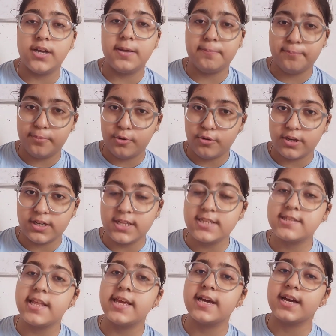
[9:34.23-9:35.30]

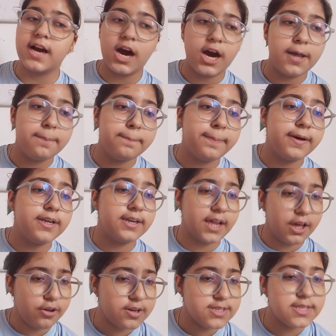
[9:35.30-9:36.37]
impurities like carbon
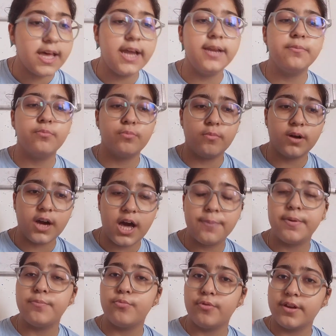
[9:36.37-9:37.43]
dioxide,
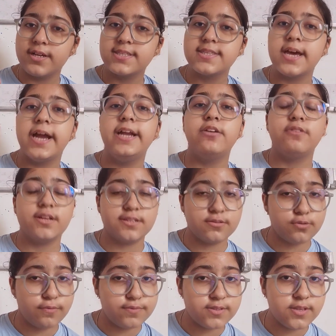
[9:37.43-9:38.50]
carbon monoxide,
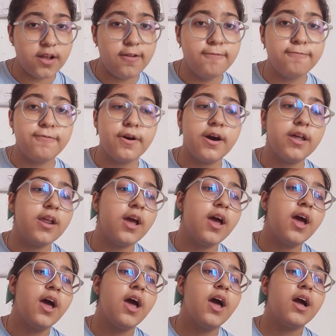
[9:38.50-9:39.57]
traces of sulfur,
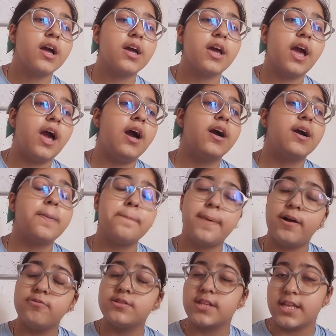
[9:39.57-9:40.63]

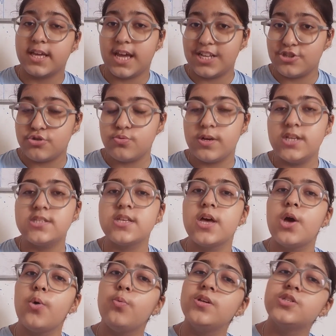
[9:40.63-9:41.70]
compounds like H2S,
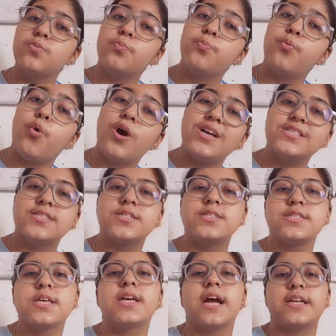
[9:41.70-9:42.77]
which
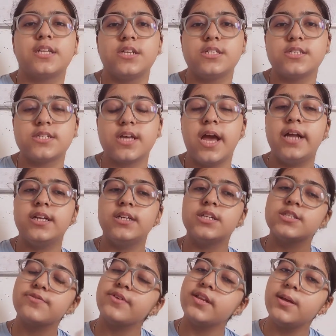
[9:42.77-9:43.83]
poisons the catalyst, and it
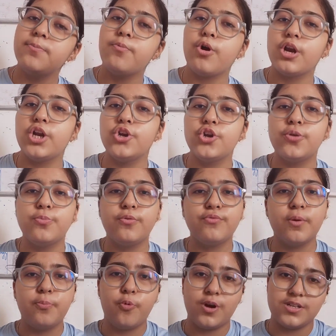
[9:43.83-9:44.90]
is very important to remove
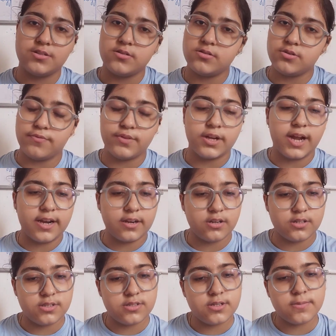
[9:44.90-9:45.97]
the poisons of the
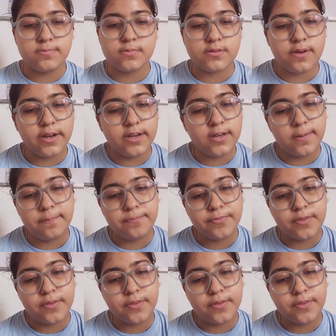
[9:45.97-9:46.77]
catalyst, right?